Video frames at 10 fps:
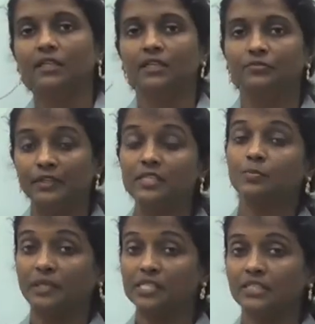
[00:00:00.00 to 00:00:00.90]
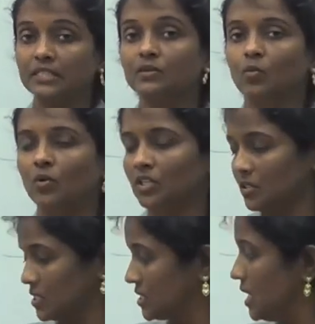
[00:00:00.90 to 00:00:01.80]
if it is present in
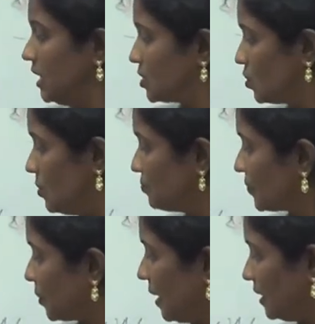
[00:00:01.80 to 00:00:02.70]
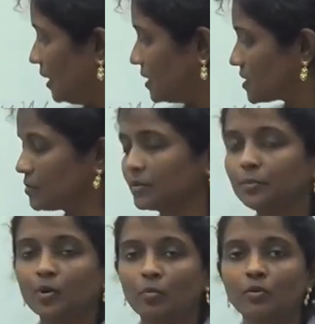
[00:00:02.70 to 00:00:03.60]
waters. So mainly is uh, the
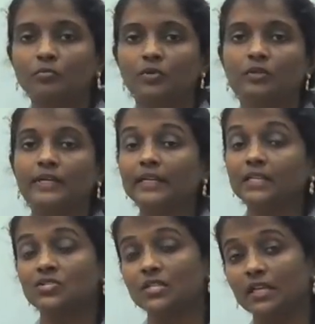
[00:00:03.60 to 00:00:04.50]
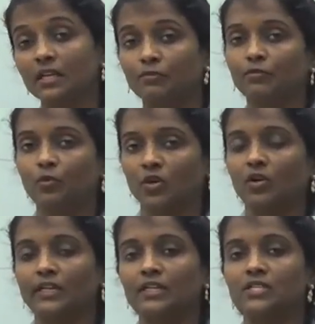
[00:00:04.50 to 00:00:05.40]
problem uh, industrial effluent or
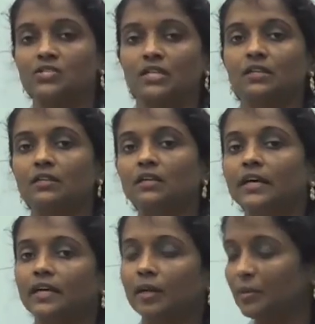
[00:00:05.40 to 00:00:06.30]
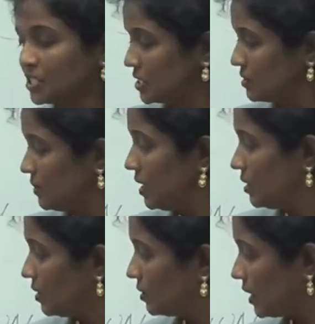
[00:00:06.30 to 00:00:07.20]
industrial emission
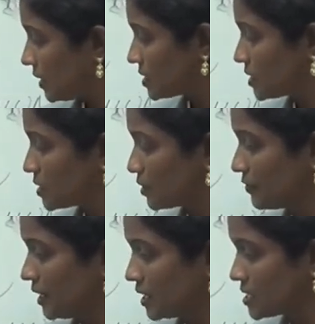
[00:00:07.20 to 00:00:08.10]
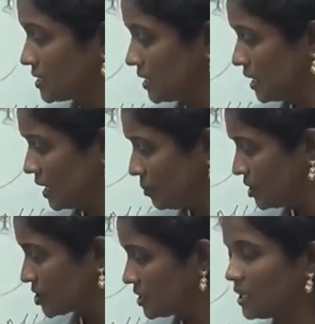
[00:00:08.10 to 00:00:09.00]
uh, as a result of industrial
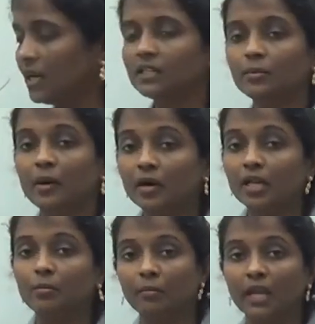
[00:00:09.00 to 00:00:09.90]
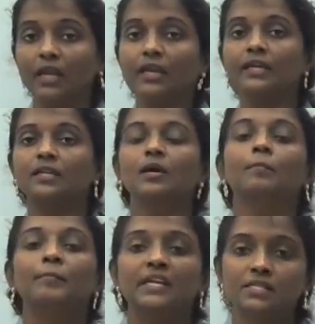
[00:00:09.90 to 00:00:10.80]
emission the mercury may get
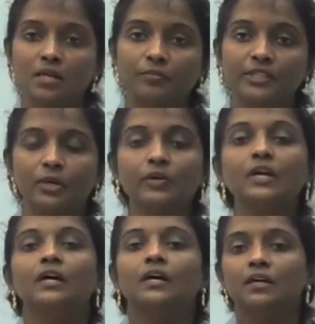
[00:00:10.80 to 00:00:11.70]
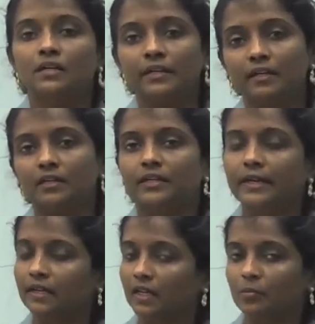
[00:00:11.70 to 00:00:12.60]
mixed up with our uh,
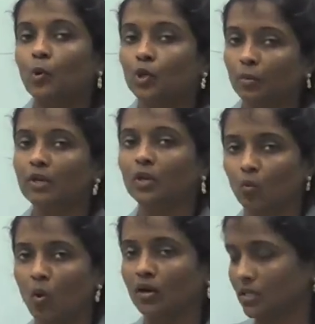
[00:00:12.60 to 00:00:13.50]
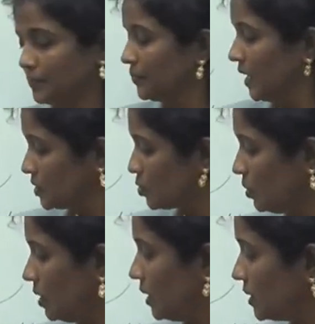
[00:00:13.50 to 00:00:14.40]
drinking potable water.
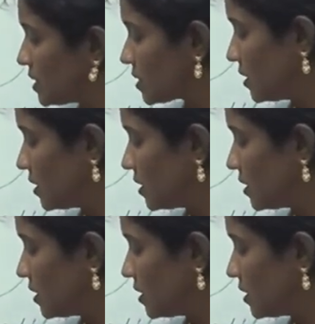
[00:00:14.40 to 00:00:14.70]
So this,